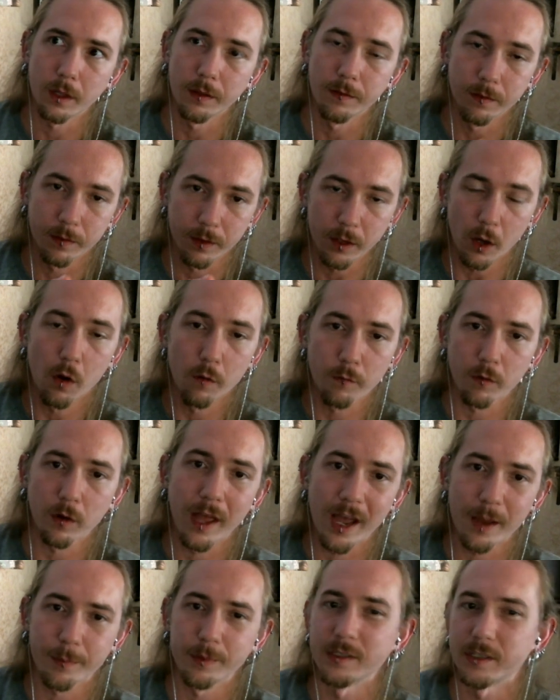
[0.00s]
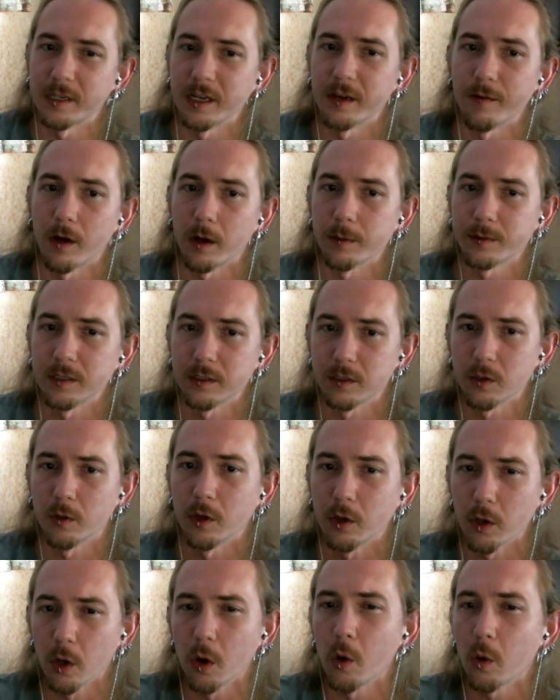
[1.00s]
the overlap is DevOps. And so the
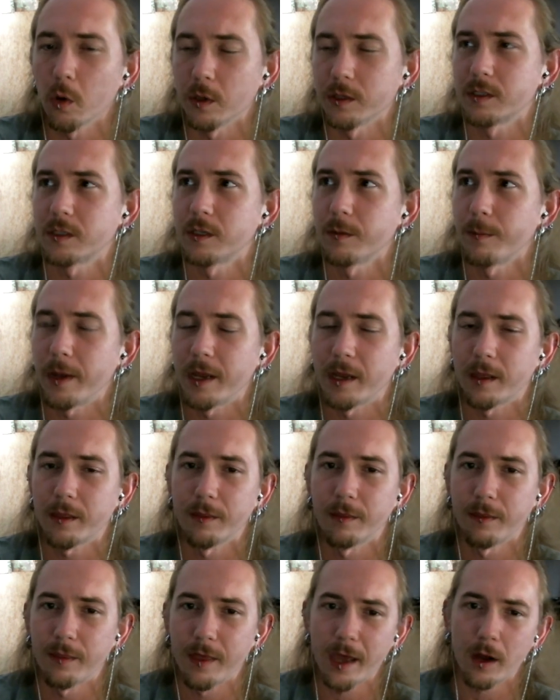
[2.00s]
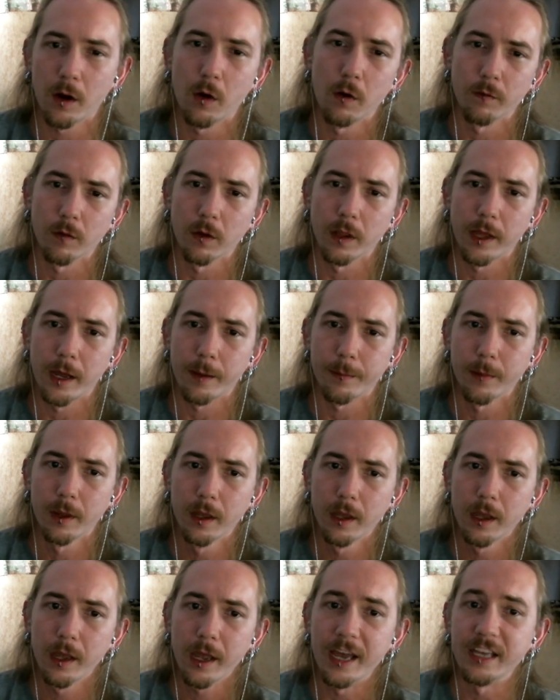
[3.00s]
goal is to make that overlap
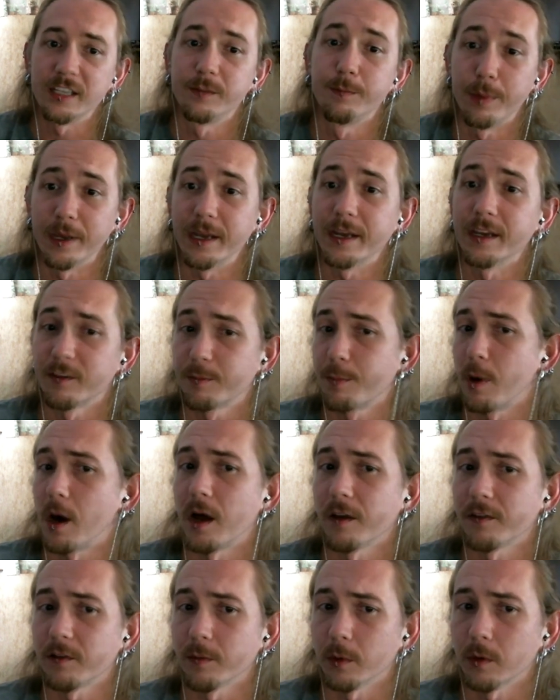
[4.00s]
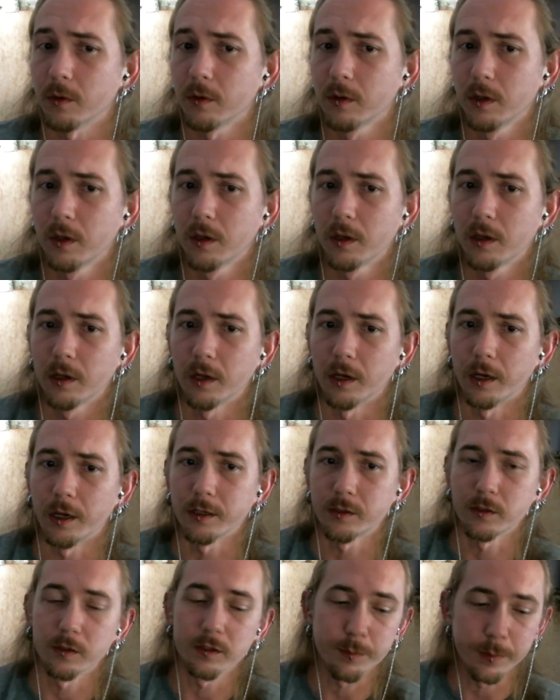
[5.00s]
as big as possible.
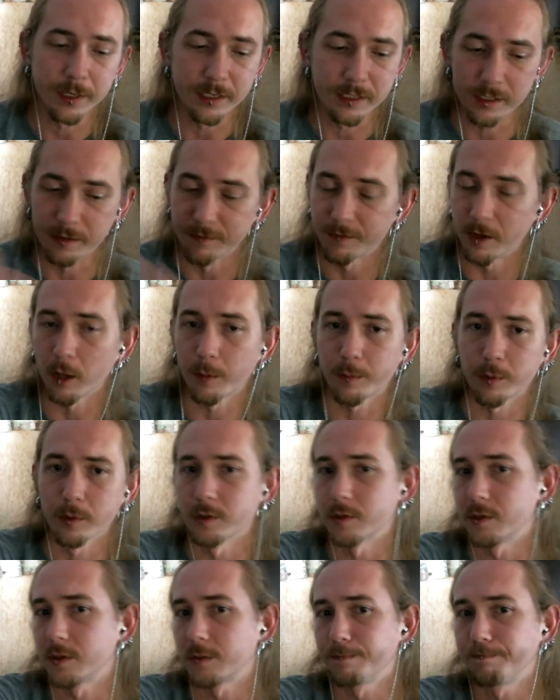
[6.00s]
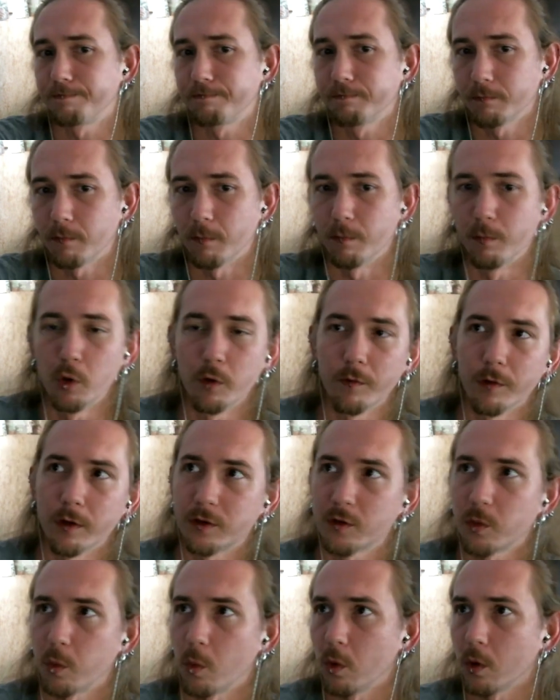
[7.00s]
So this means developers moving
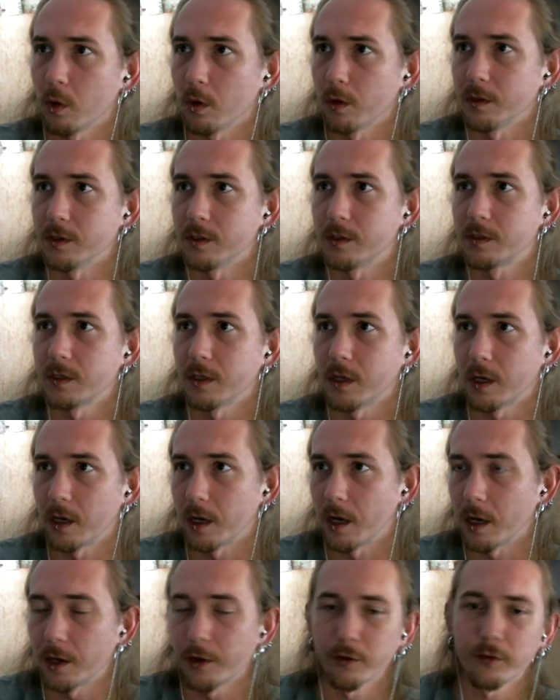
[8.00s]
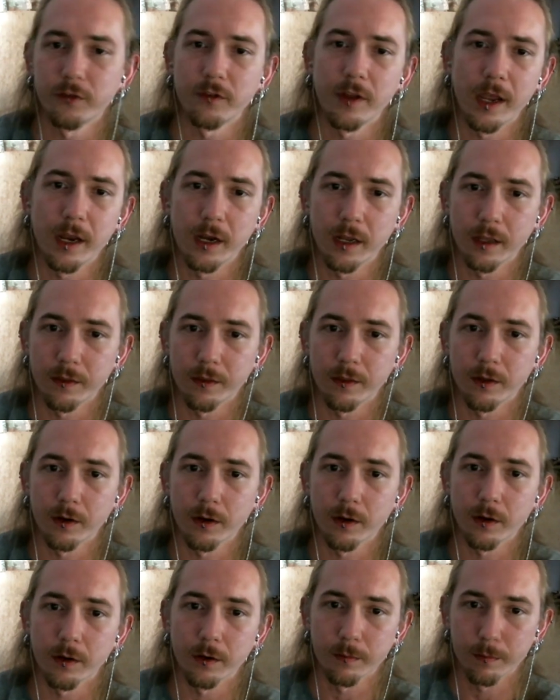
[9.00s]
towards understanding
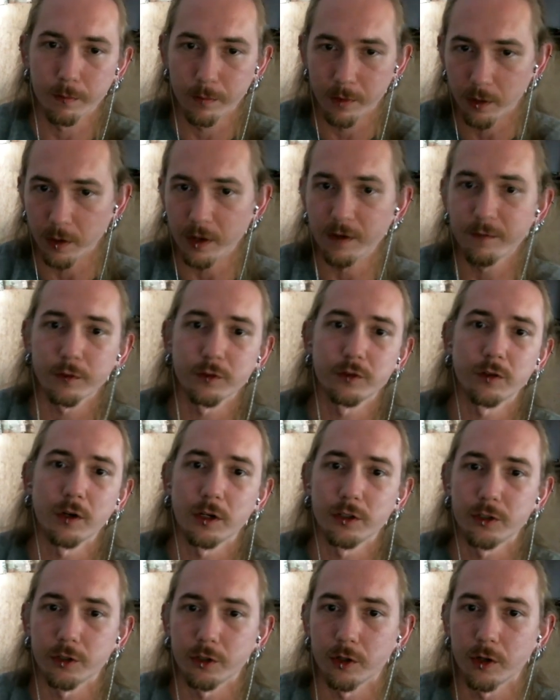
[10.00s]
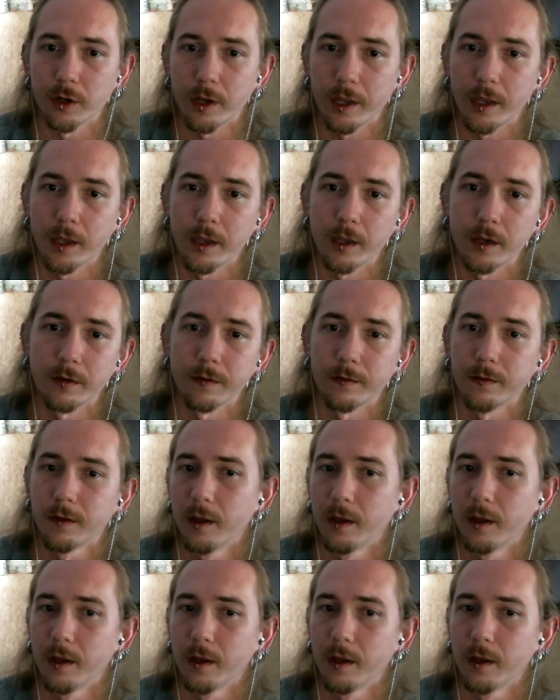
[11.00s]
their infrastructure and